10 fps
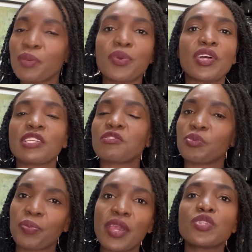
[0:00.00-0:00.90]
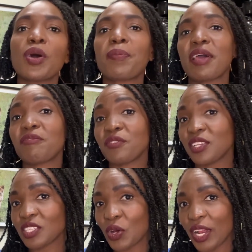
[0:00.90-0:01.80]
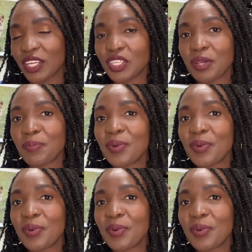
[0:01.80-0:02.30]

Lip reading: You don't have to pay to apply for this scholarship.